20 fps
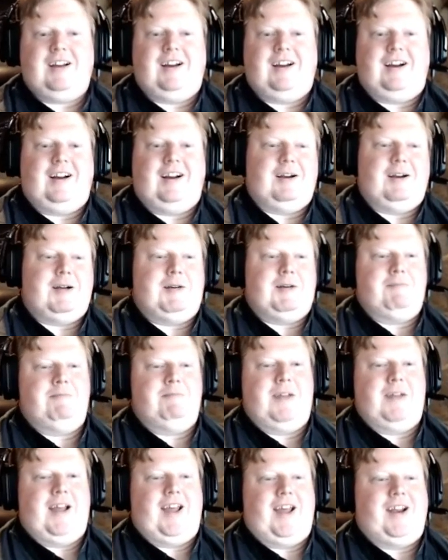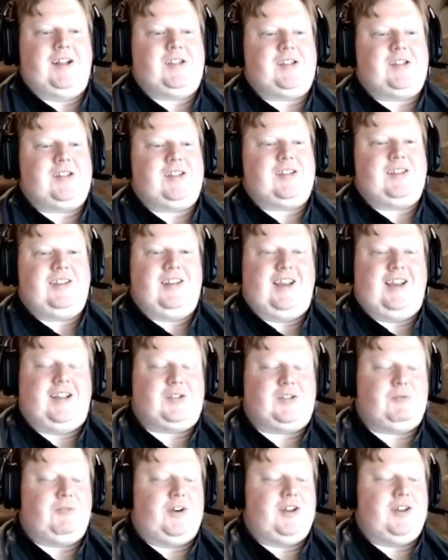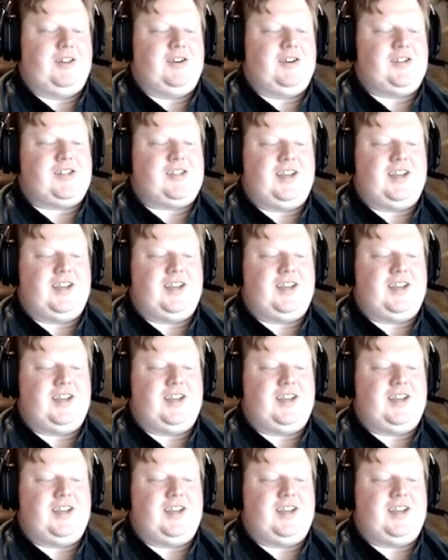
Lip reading: And it's one of those